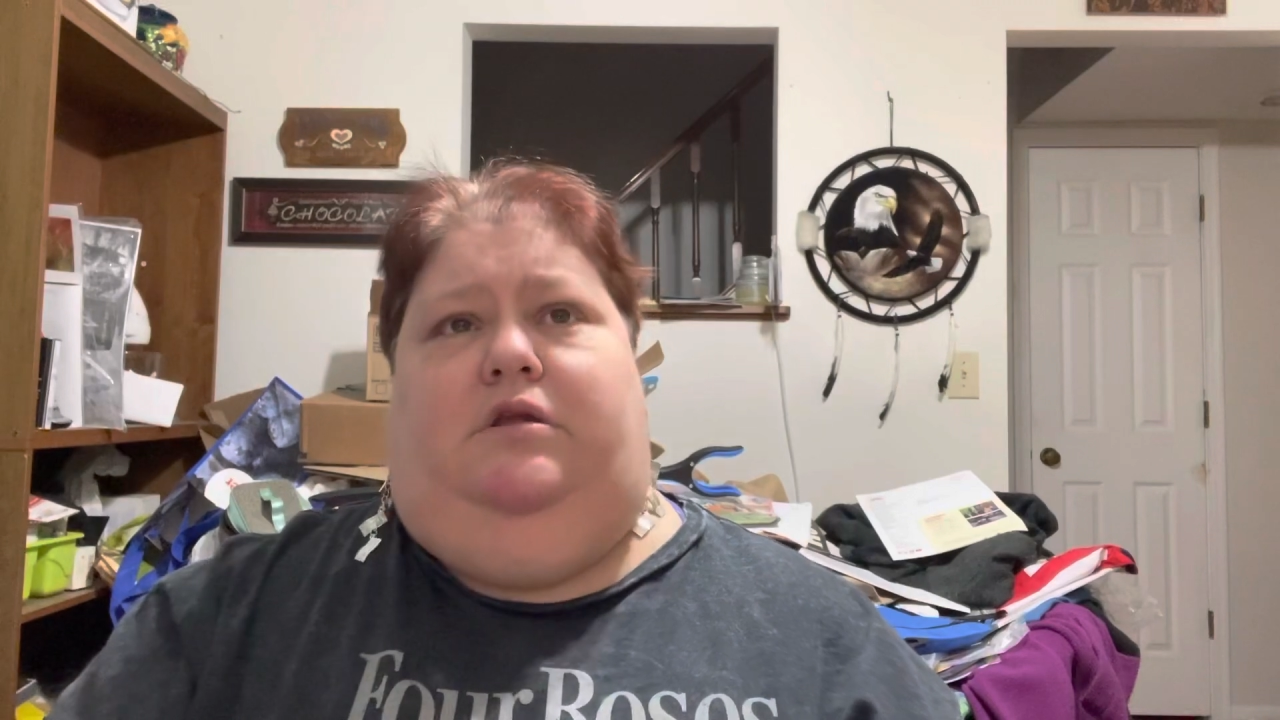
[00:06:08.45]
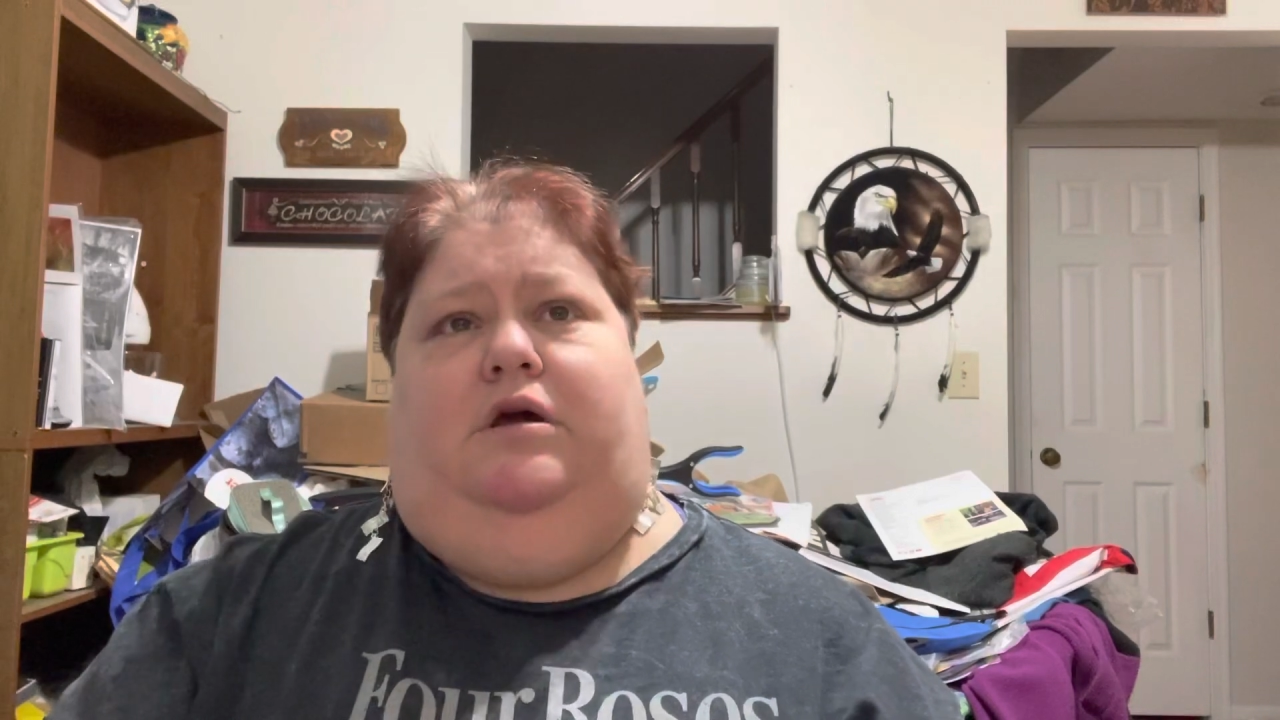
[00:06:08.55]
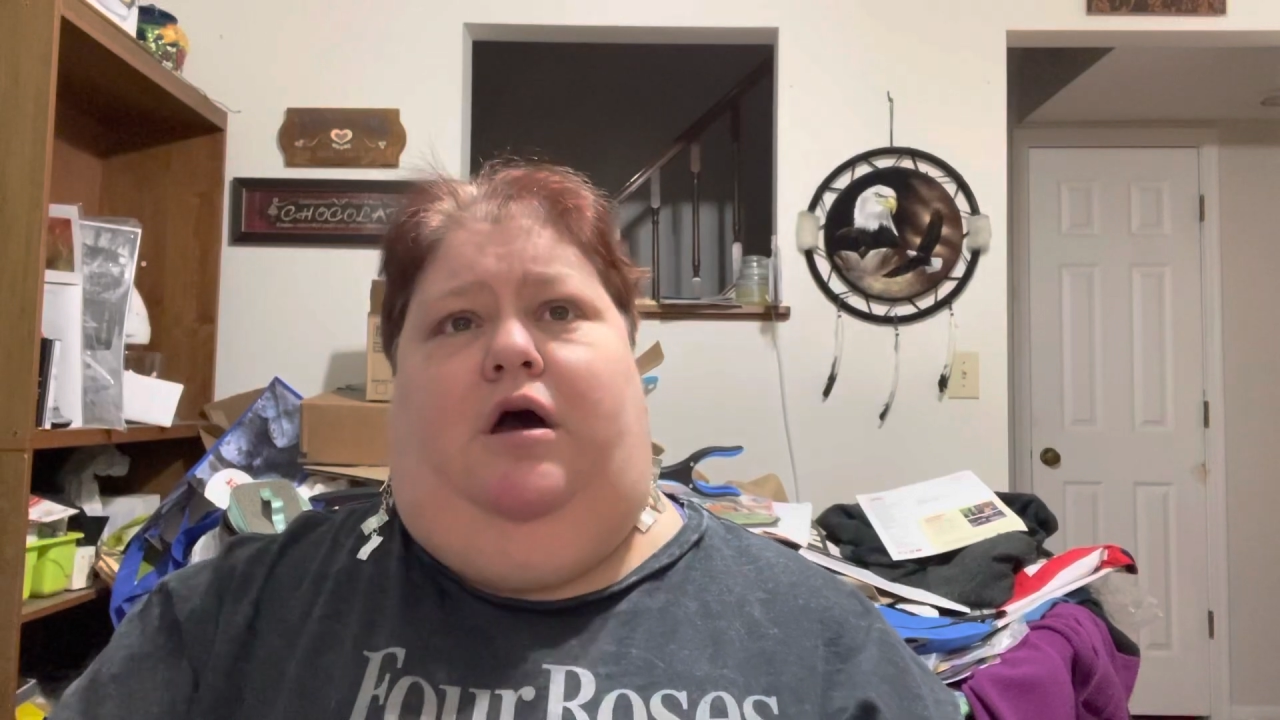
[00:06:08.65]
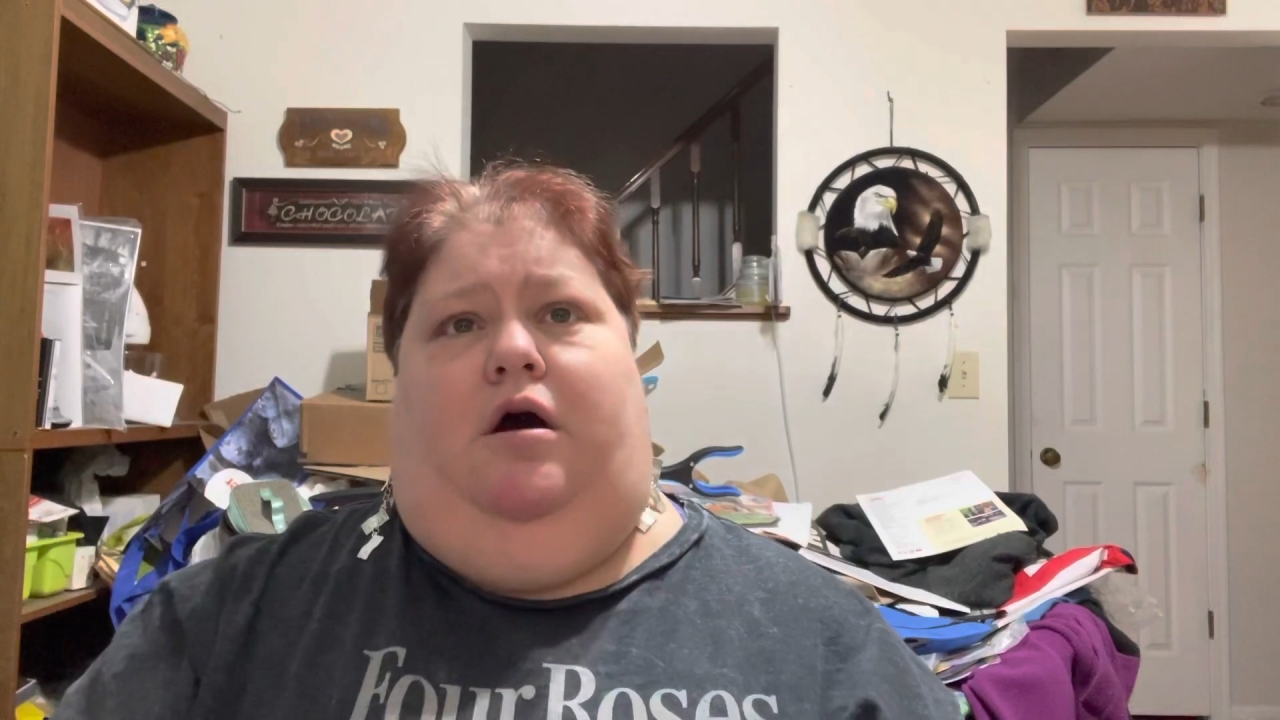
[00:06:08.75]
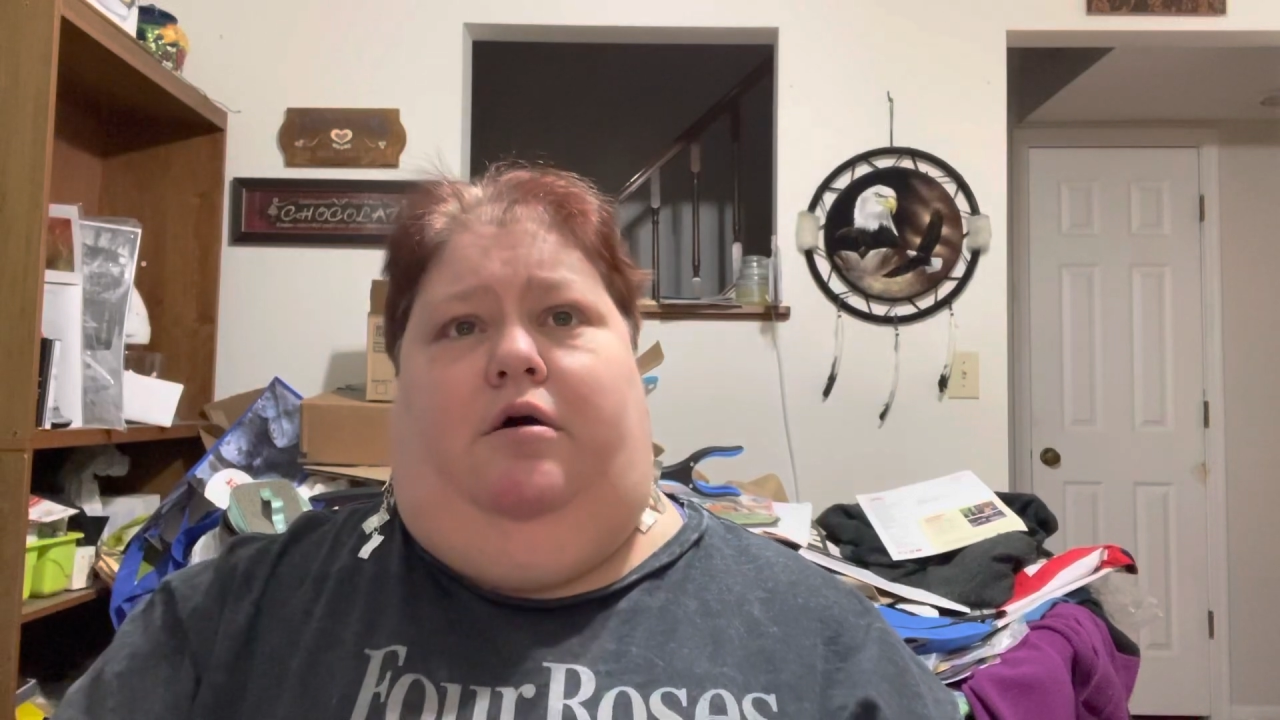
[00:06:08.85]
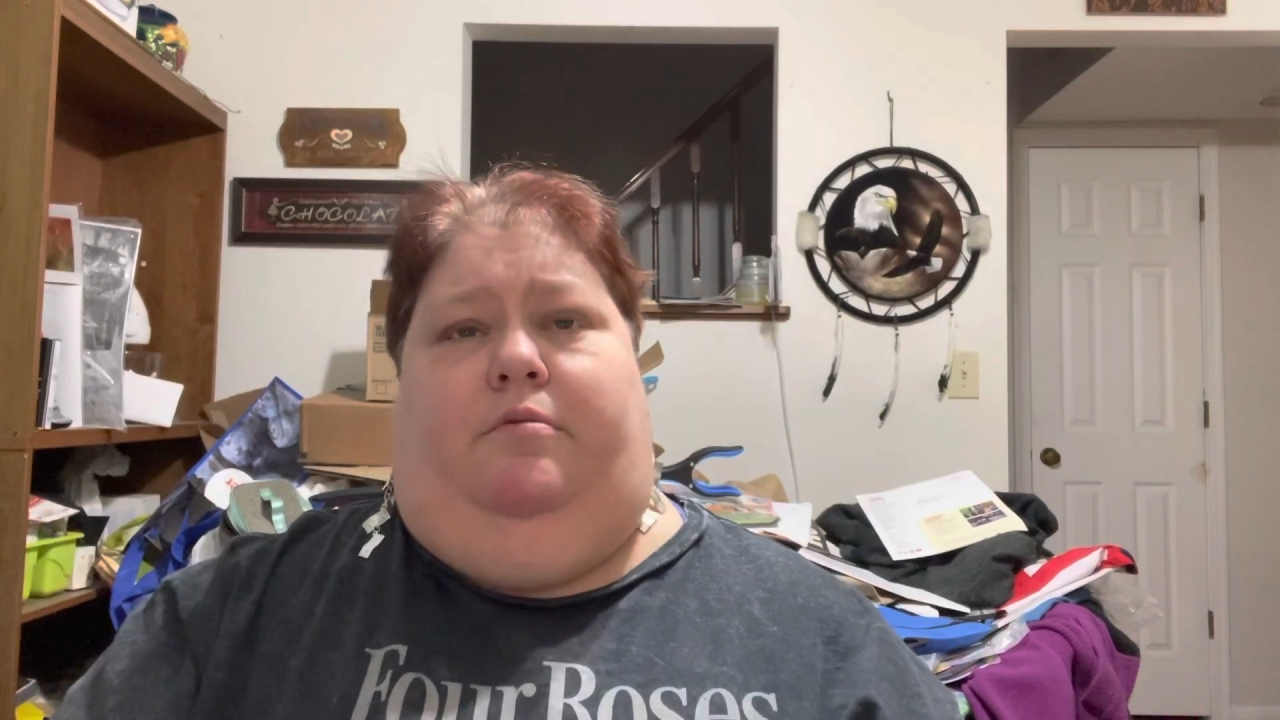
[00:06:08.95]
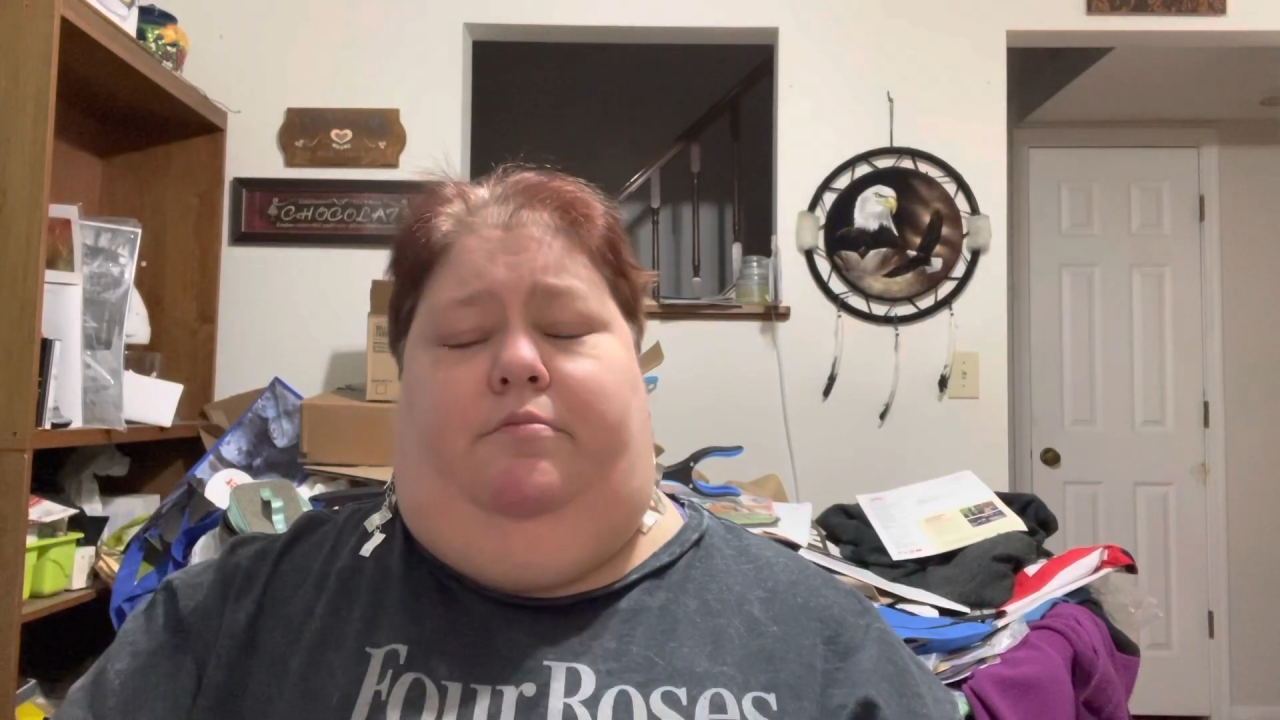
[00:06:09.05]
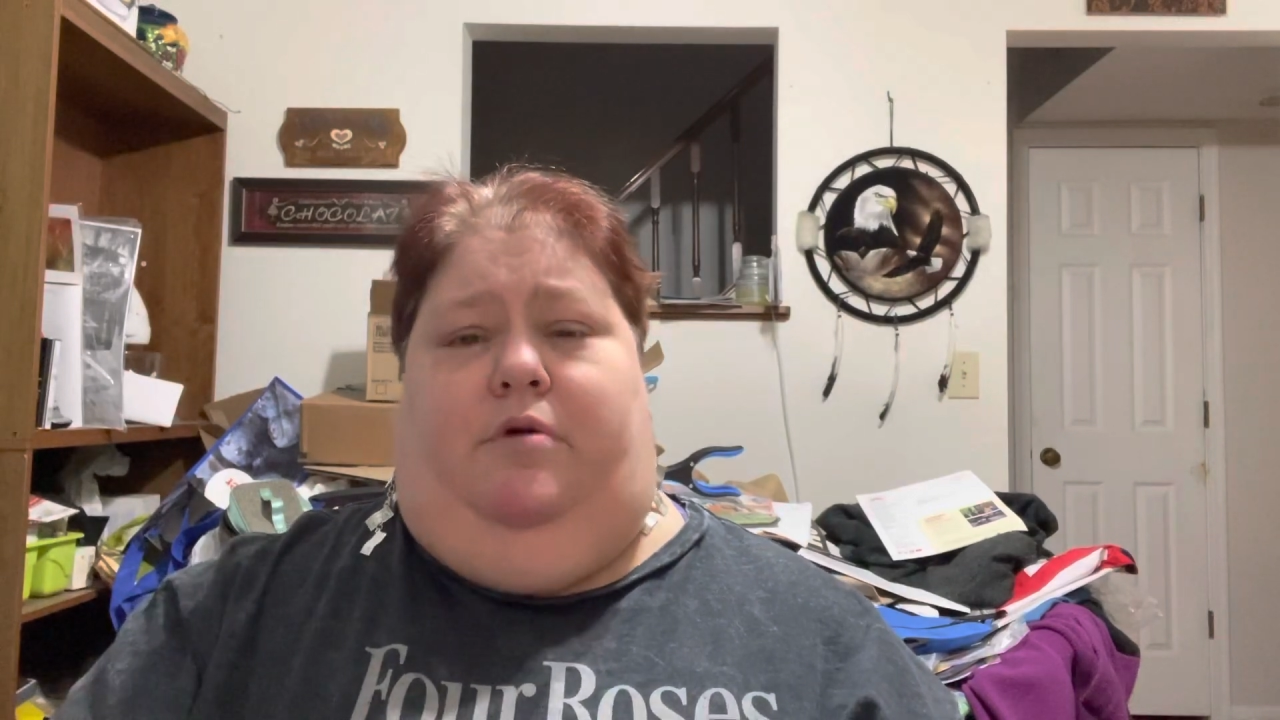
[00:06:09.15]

But